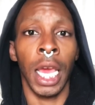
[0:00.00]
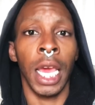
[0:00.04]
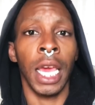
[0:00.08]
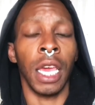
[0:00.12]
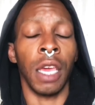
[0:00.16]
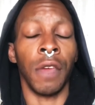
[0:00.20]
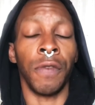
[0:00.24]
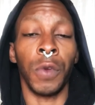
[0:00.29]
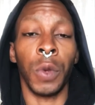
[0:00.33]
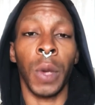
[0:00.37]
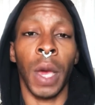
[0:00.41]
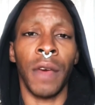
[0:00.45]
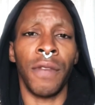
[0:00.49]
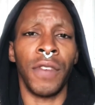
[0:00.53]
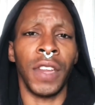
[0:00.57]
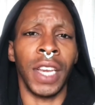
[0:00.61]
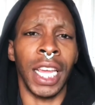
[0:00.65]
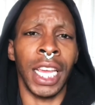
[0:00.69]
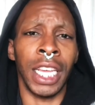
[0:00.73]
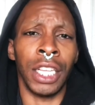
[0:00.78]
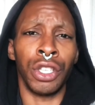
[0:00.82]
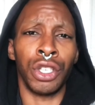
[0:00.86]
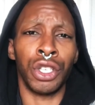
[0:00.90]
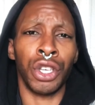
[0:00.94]
If you have an
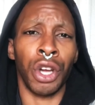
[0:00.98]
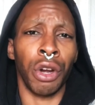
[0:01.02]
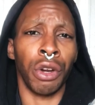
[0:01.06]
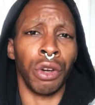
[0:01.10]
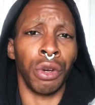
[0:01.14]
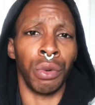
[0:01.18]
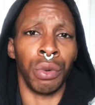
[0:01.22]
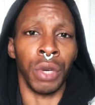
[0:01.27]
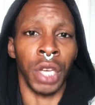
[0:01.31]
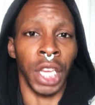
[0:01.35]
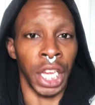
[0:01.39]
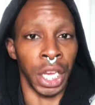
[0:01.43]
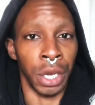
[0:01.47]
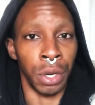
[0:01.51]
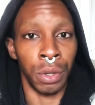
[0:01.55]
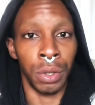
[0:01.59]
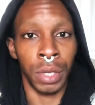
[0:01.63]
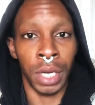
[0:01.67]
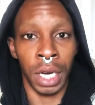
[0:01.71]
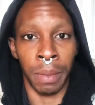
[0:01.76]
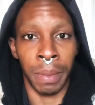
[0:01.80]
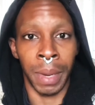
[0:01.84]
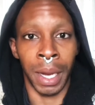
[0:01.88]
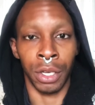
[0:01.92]
internal guilt
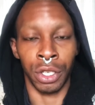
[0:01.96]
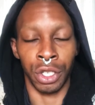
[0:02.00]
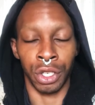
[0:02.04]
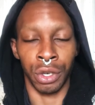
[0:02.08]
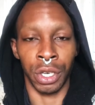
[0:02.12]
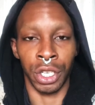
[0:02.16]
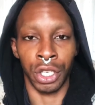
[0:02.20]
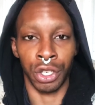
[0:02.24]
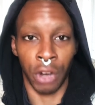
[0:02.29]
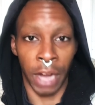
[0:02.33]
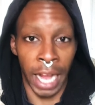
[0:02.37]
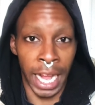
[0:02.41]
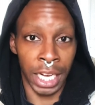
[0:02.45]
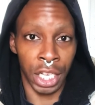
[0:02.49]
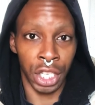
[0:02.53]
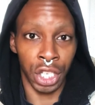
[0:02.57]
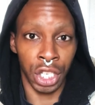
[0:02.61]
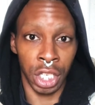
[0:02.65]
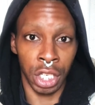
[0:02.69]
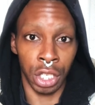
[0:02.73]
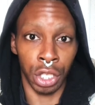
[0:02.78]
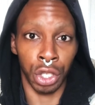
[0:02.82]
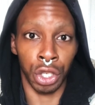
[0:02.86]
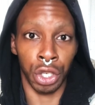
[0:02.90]
about your
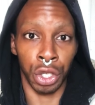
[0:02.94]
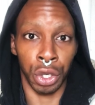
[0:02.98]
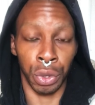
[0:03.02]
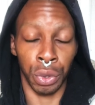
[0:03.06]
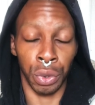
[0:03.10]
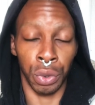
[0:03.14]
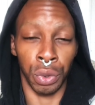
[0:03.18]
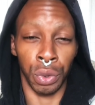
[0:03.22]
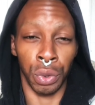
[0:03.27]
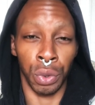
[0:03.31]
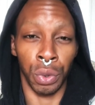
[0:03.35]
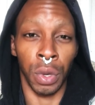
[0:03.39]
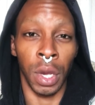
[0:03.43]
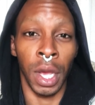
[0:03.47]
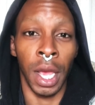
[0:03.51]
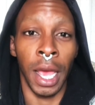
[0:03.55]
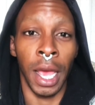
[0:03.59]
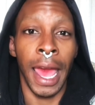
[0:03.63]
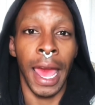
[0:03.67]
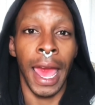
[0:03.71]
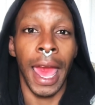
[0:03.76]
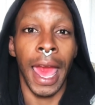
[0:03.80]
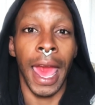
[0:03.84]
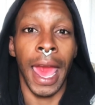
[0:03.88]
attraction to
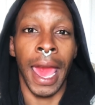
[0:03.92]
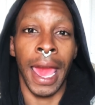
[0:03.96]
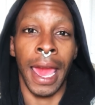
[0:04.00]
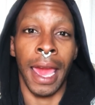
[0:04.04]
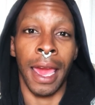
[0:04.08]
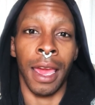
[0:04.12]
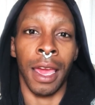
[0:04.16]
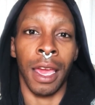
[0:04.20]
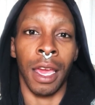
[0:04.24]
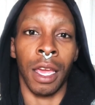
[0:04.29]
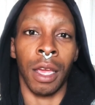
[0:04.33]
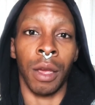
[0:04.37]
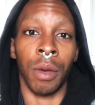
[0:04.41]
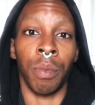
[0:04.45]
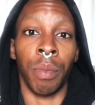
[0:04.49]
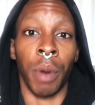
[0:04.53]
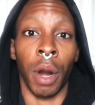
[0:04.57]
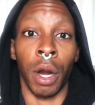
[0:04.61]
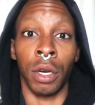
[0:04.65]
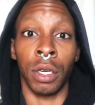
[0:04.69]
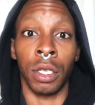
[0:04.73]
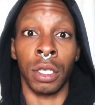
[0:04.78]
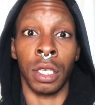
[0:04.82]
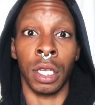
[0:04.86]
a
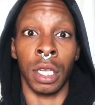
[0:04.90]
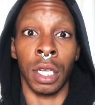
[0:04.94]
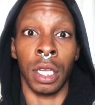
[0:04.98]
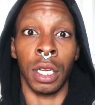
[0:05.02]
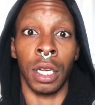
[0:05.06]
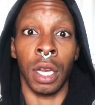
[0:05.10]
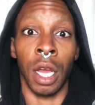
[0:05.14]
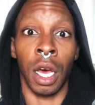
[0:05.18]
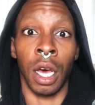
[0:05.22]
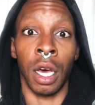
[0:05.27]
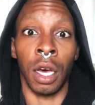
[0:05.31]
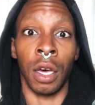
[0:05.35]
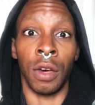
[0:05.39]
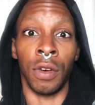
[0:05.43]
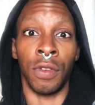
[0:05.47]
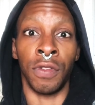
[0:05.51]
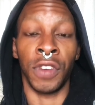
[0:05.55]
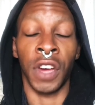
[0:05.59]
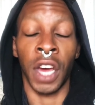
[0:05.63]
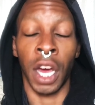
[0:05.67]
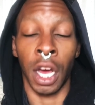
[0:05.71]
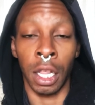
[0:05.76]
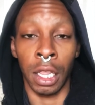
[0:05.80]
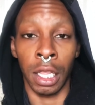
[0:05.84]
person of
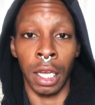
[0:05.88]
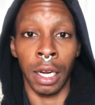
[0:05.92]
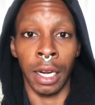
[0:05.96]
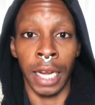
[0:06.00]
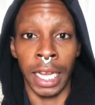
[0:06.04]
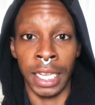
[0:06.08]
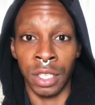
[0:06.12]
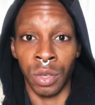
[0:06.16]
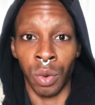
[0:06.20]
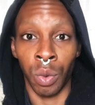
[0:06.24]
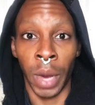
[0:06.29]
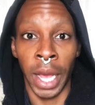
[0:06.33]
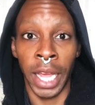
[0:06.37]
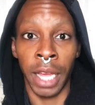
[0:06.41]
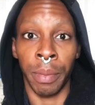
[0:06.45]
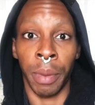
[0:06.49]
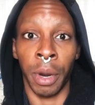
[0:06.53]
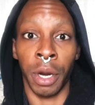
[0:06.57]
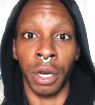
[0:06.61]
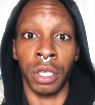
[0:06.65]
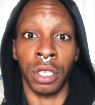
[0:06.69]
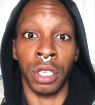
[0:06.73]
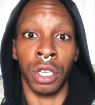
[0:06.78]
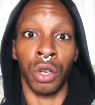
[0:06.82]
color as a white
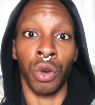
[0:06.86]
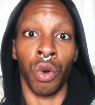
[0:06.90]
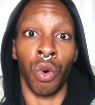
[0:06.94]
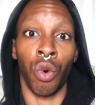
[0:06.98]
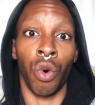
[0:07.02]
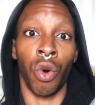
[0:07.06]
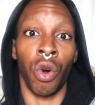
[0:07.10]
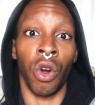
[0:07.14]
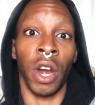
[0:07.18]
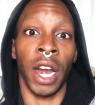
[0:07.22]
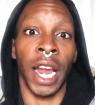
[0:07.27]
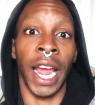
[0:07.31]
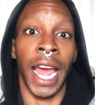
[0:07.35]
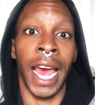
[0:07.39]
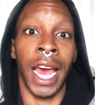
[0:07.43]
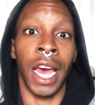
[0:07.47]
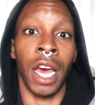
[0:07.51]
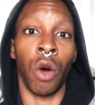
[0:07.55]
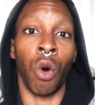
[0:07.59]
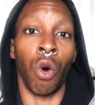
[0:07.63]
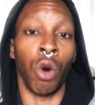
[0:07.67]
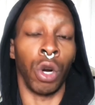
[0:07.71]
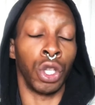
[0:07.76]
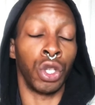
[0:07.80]
person or at,
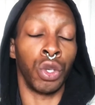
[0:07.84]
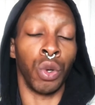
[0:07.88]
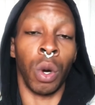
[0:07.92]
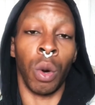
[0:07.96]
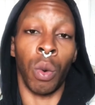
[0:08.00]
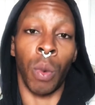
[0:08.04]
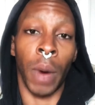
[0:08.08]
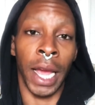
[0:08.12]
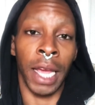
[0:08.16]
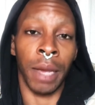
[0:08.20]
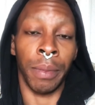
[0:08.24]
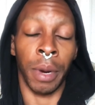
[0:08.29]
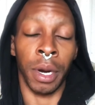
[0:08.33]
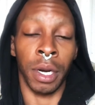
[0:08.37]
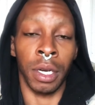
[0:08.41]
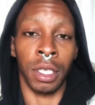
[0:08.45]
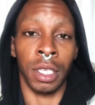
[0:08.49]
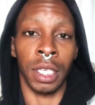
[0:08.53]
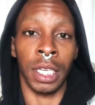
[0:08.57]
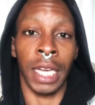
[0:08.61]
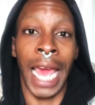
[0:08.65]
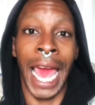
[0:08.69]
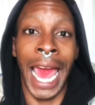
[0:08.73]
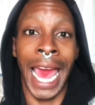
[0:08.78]
or to a white
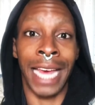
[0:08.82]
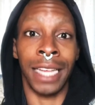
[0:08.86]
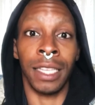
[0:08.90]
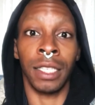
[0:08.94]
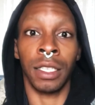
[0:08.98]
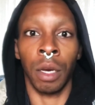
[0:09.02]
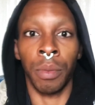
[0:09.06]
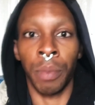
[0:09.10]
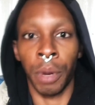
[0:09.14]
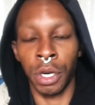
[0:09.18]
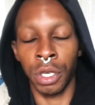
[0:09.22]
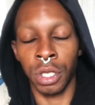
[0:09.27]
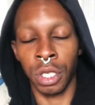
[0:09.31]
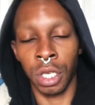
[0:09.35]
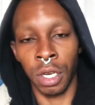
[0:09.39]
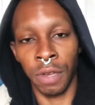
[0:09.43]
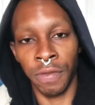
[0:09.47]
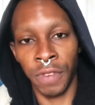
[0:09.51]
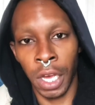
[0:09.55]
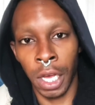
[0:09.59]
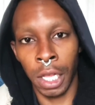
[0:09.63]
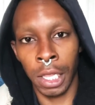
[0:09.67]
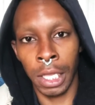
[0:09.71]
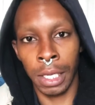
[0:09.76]
person as a person of
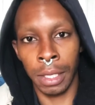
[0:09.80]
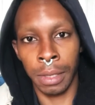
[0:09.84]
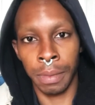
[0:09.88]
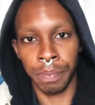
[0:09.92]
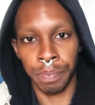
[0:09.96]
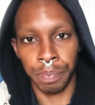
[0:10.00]
color,